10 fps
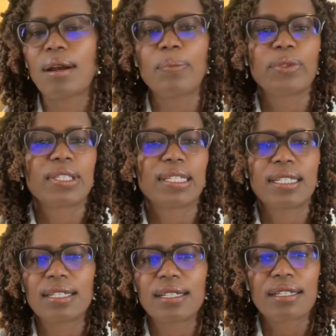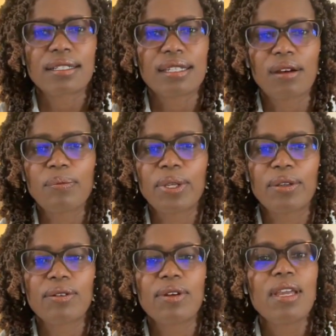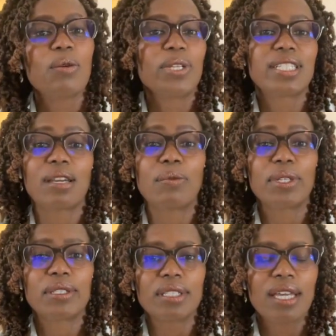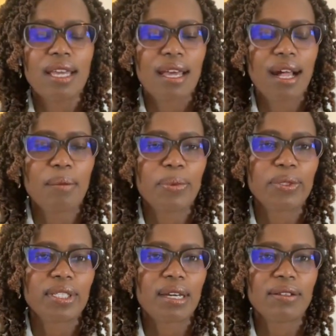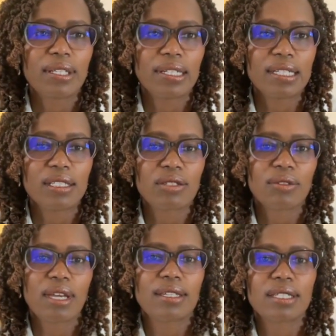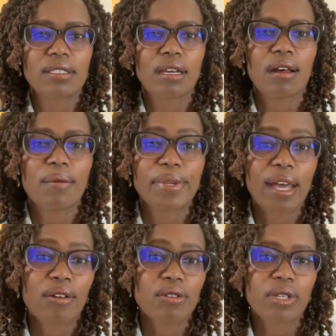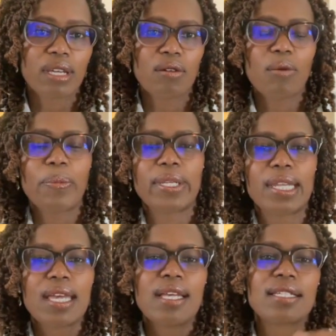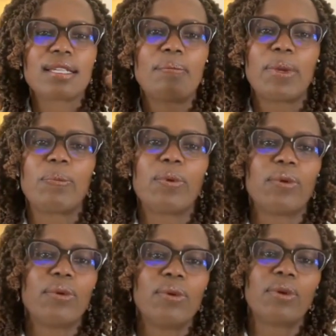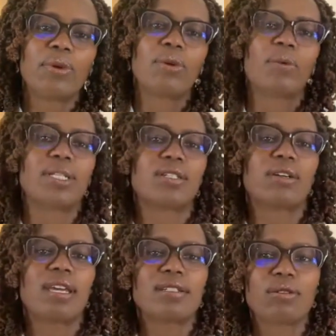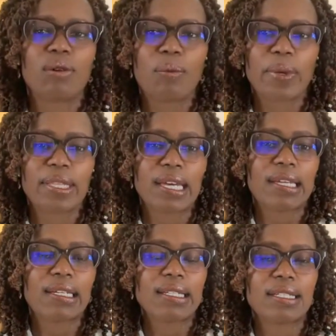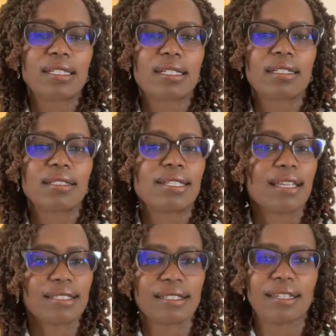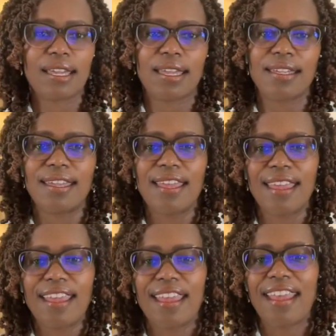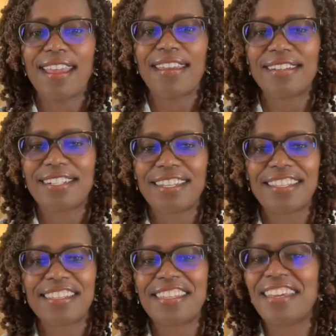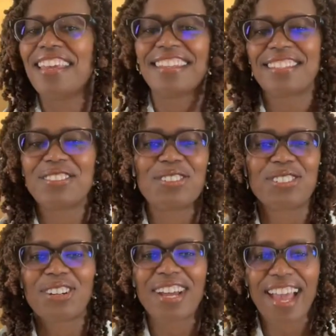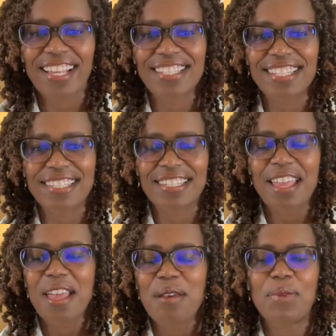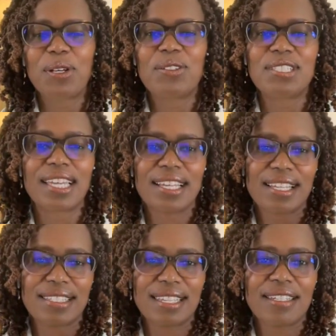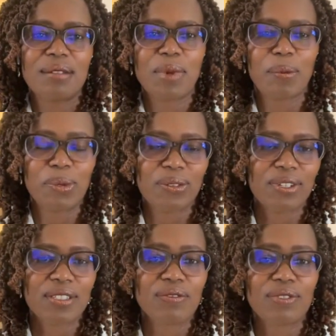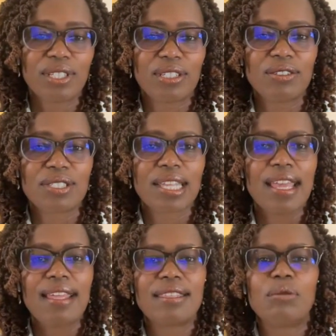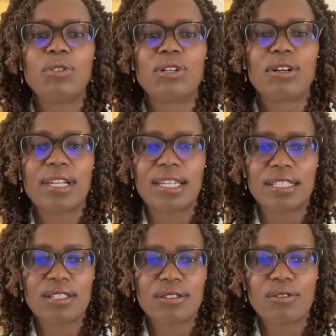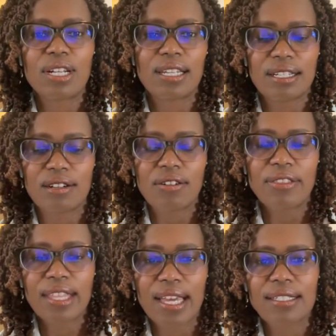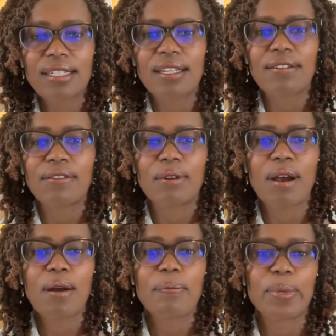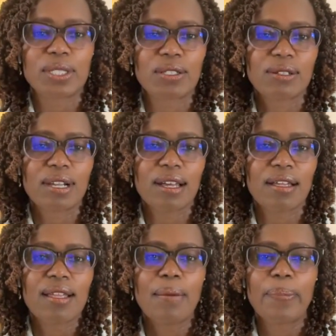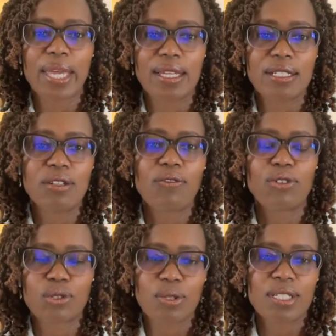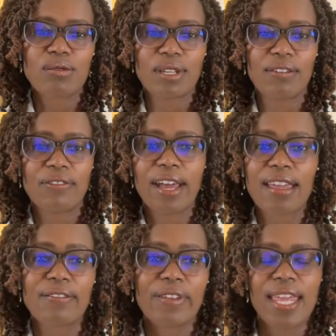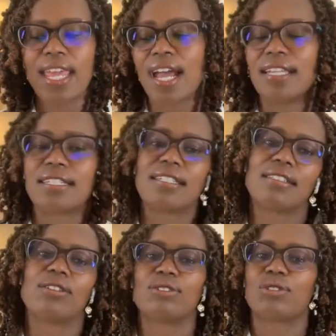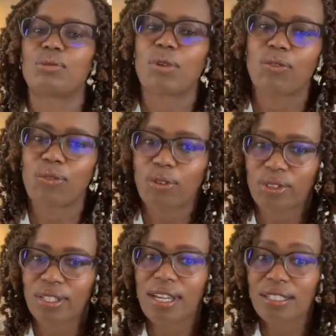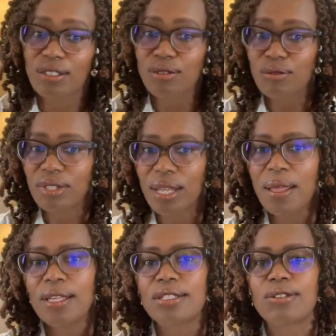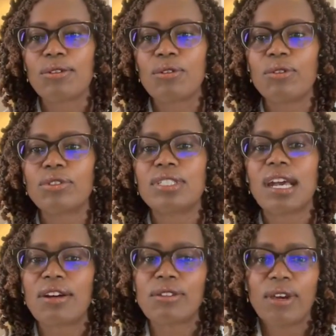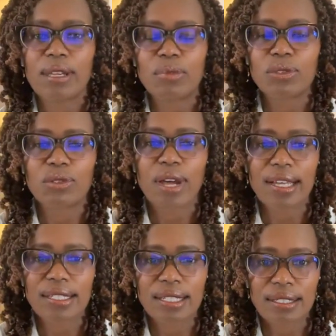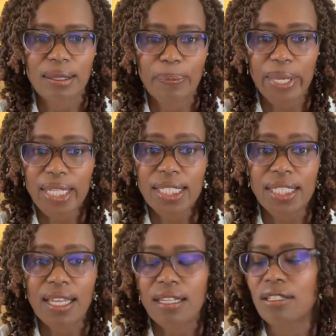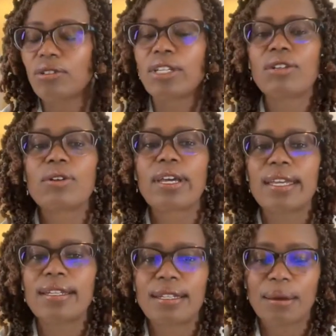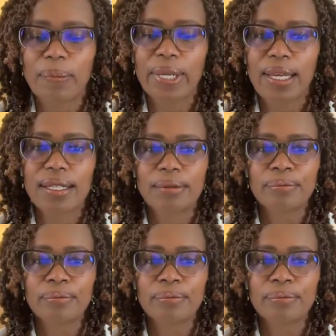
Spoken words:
put the link down below, which I will. I'll put down the link so that now you can open. Some people were trying to open that link yesterday and you could not access because, like I said in my previous videos, they will not let you click on that particular page for 2025 until October 4th at noon. So now you're able to access the page and you can go ahead and apply.